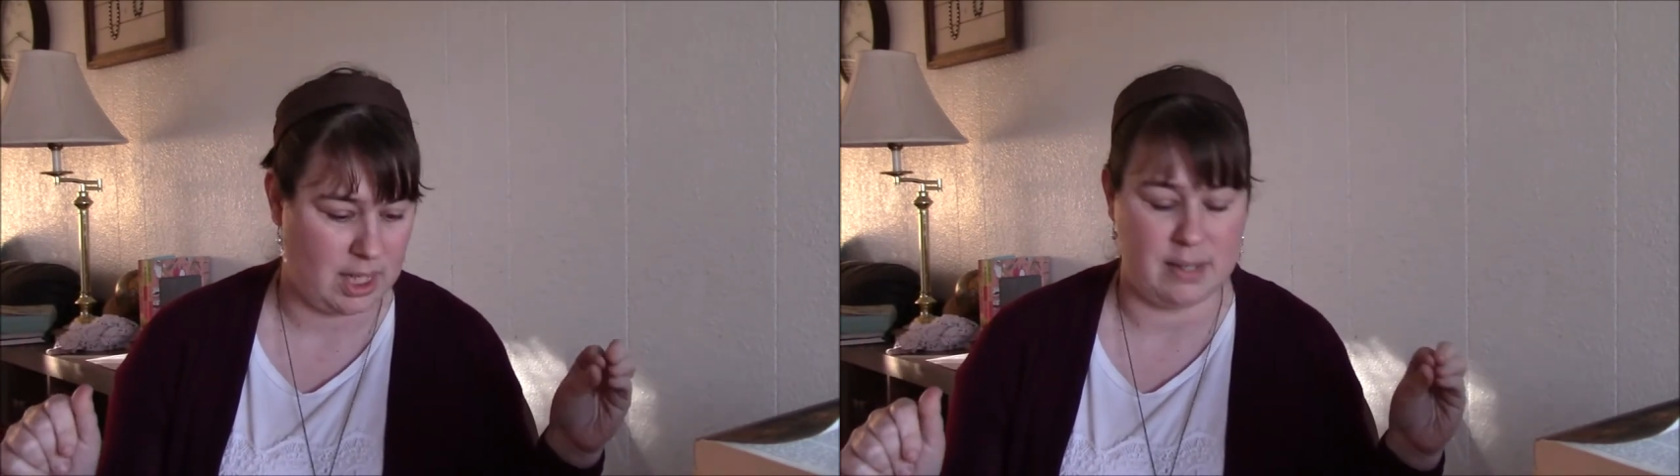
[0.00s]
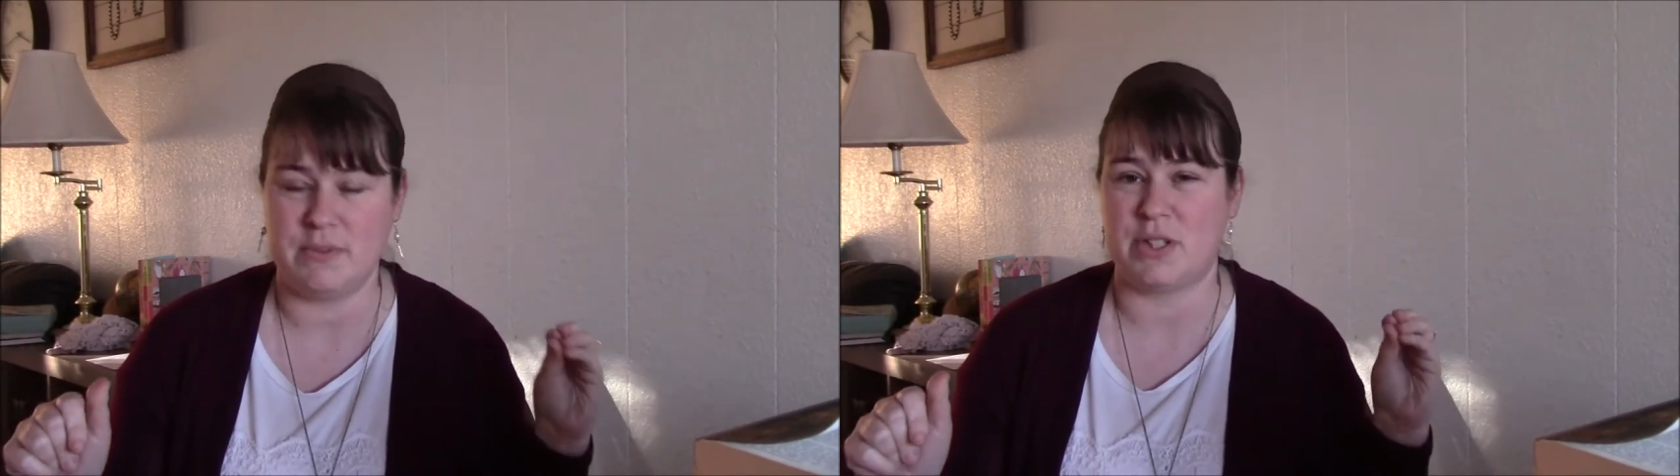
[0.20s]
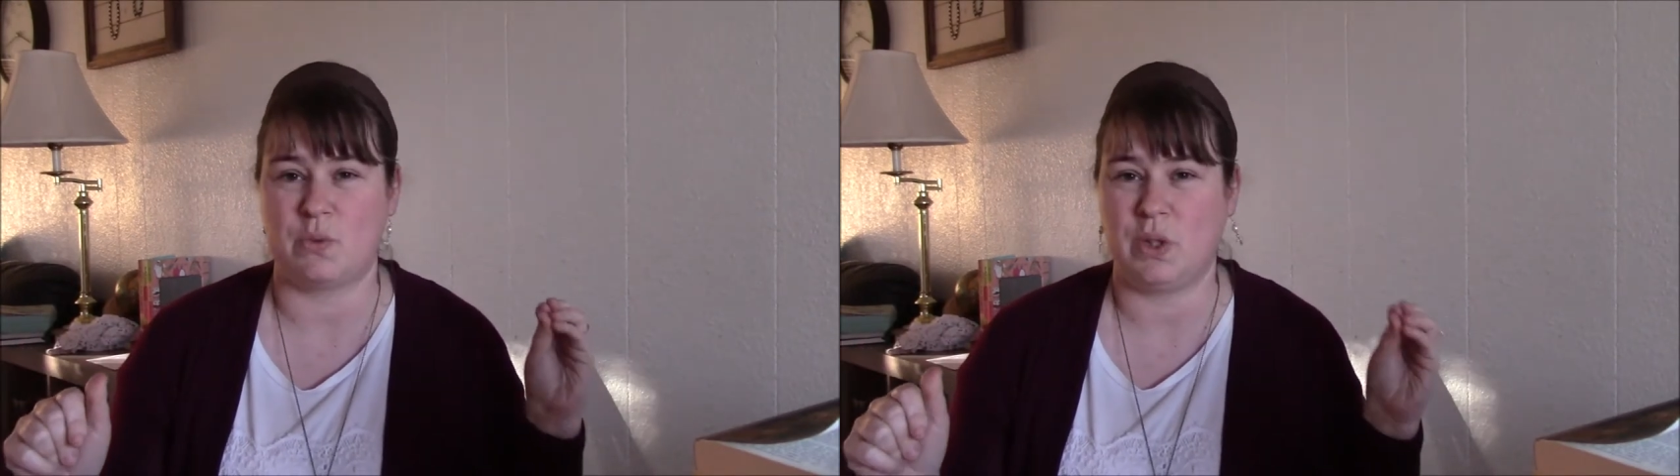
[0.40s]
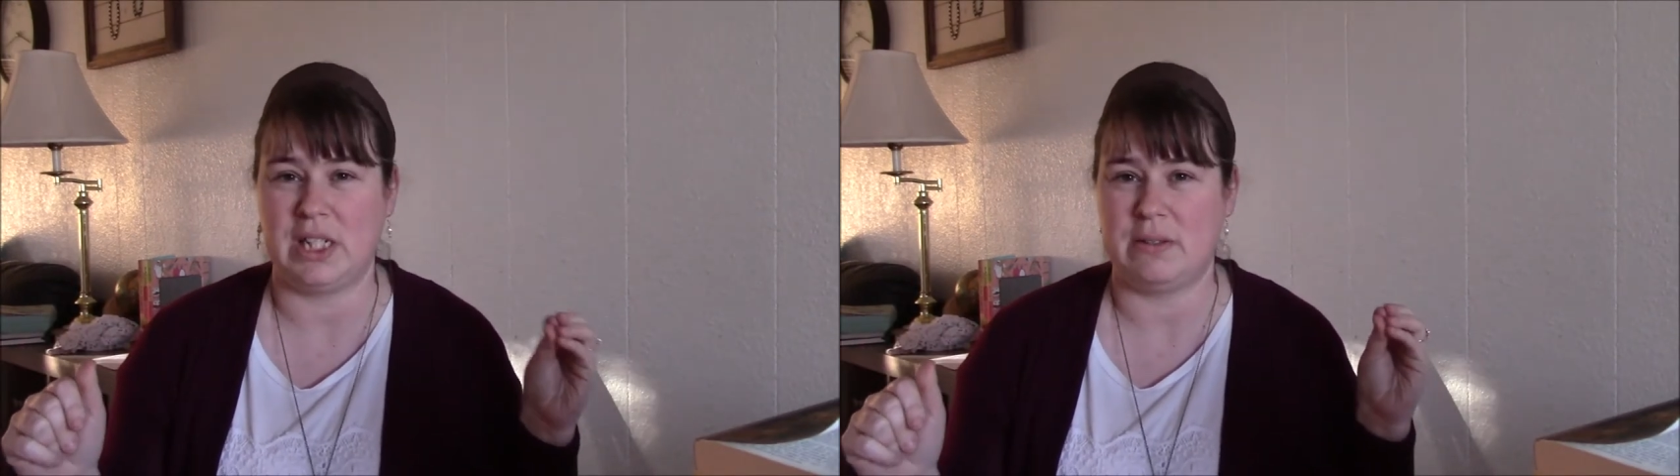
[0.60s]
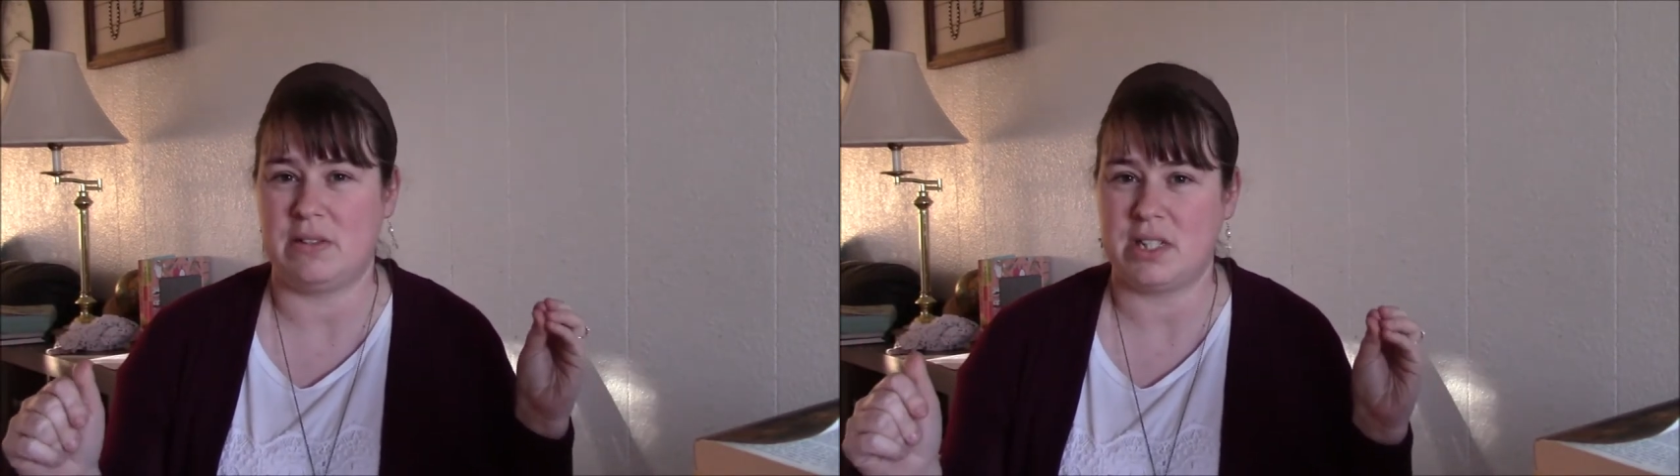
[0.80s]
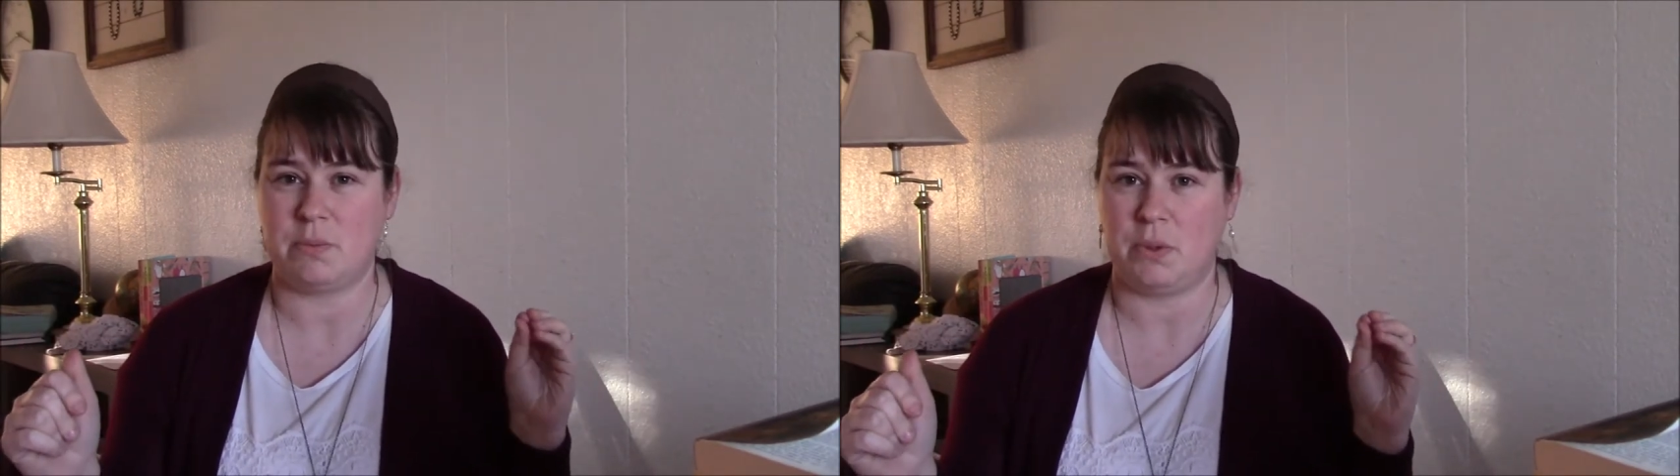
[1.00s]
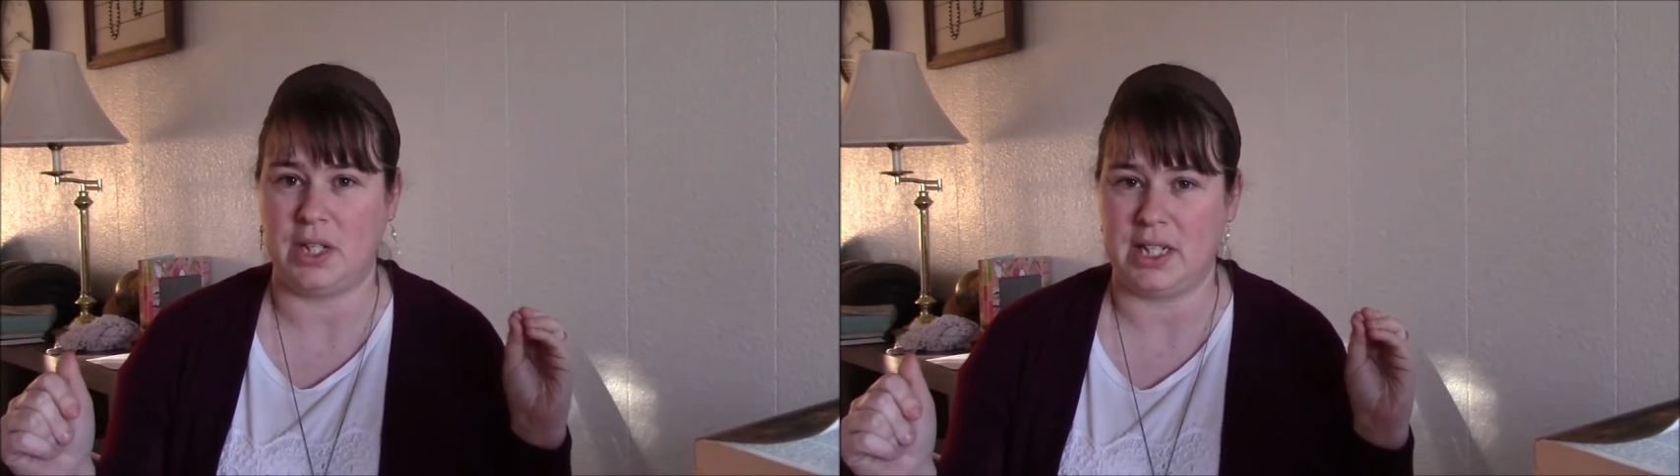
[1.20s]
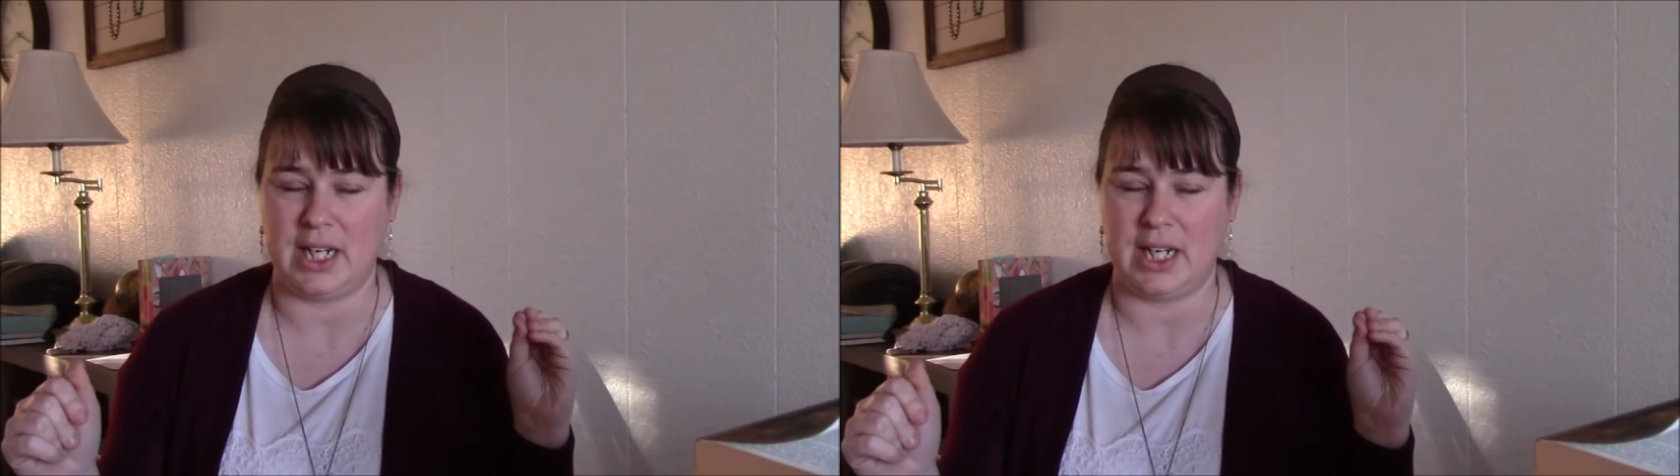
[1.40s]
I'm just really disappointed